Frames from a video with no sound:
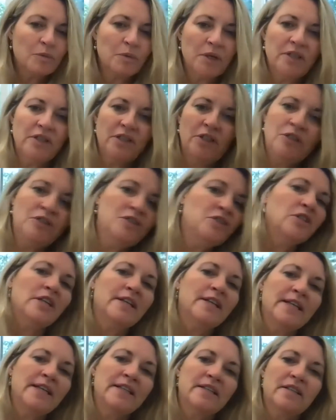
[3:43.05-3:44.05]
but
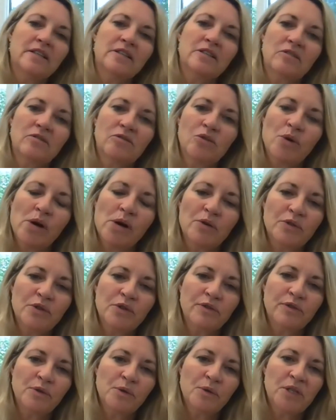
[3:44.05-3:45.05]
usually it's 12 to
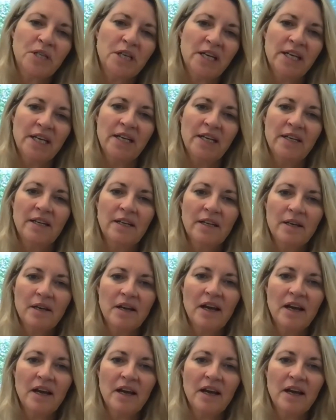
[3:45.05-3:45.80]
14.